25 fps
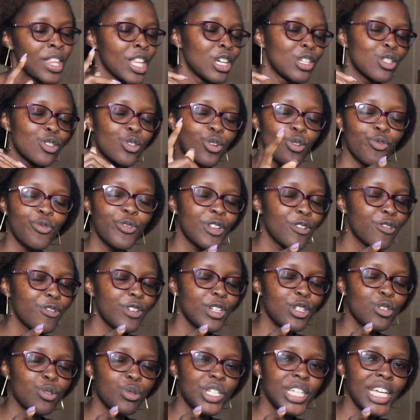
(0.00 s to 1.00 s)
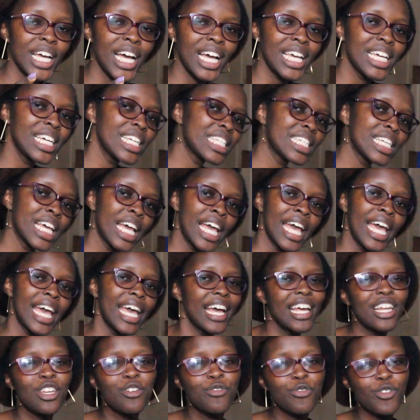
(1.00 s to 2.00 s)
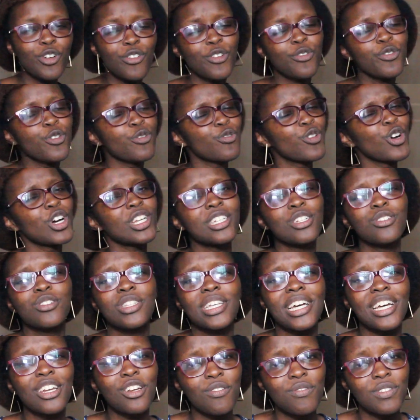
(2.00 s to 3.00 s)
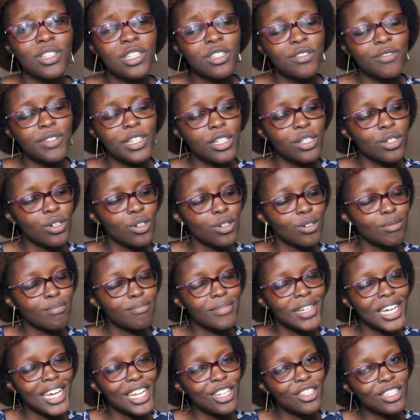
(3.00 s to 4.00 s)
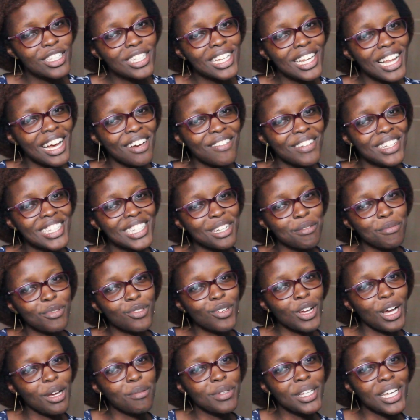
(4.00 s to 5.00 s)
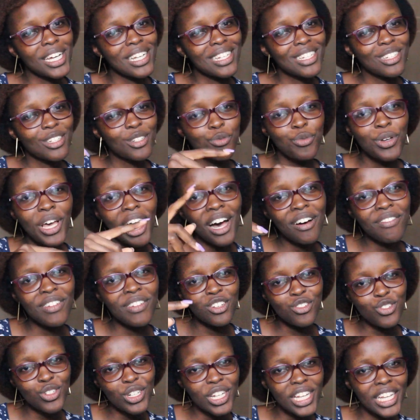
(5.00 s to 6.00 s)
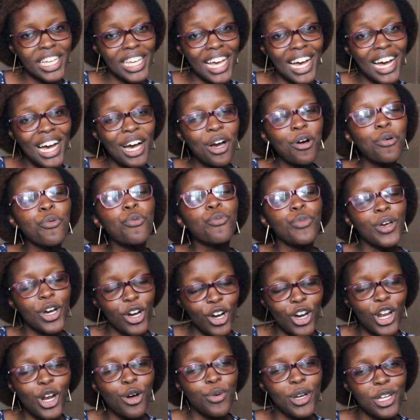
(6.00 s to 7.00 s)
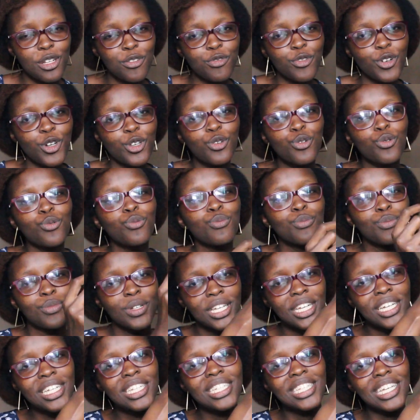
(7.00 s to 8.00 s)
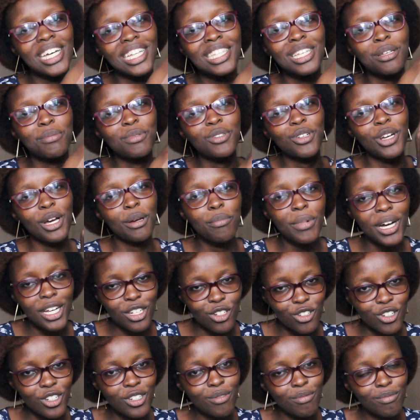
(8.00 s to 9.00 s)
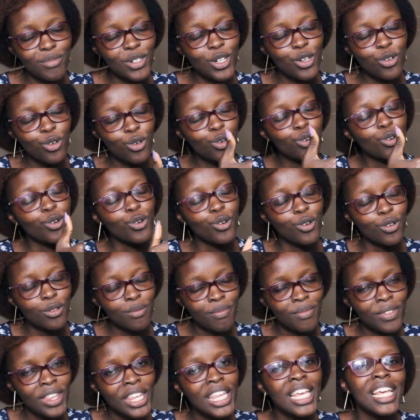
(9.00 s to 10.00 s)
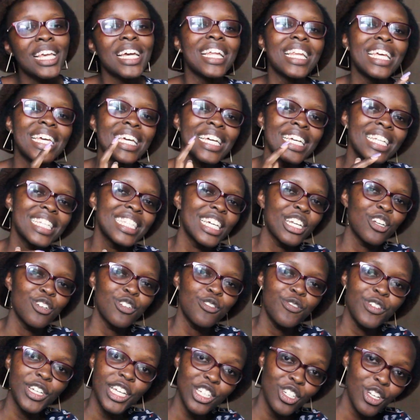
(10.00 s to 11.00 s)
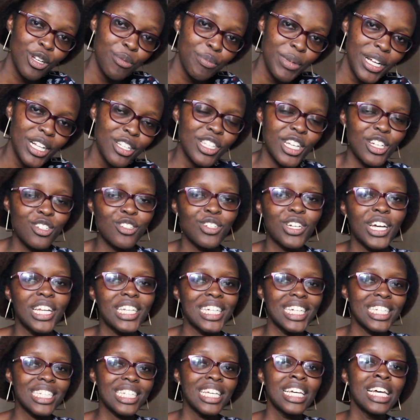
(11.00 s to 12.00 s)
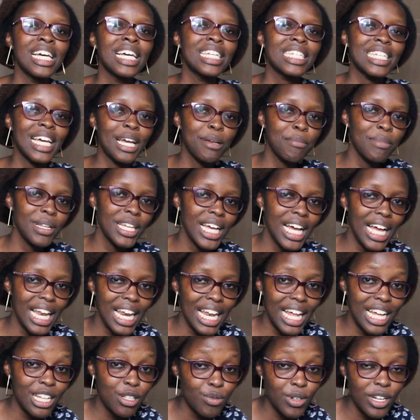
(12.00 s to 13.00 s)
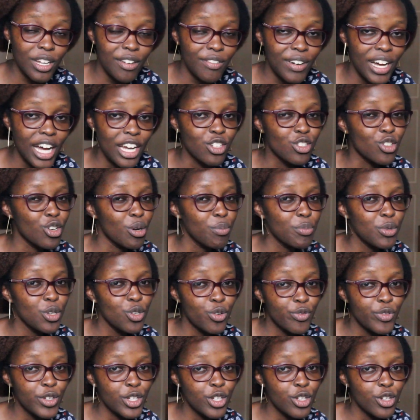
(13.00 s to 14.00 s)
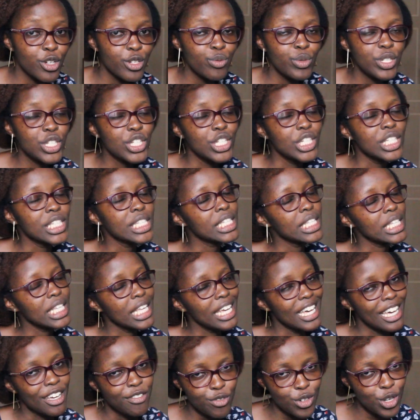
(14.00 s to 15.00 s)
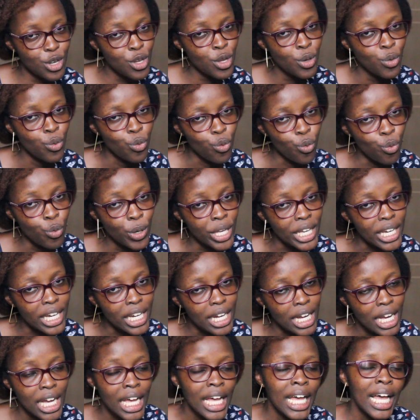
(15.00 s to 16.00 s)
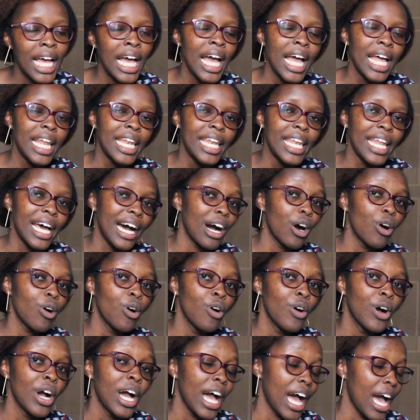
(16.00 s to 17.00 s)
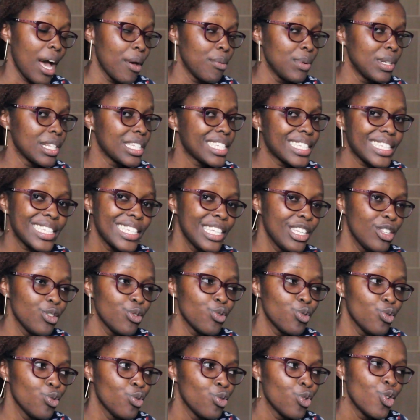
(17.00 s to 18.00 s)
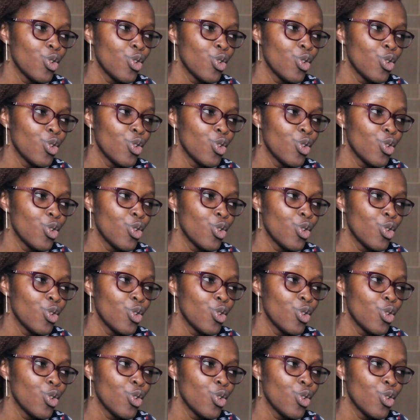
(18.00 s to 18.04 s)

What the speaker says: So feel free to share it. And if you've gotten to the end of this video and you still haven't subscribed yet, we have dream here. We are gonna wait for you. Hit that subscribe button, cool, and hit the notification bell so that you can get timely alerts whenever I drop new videos, which is every week. Now, I will see you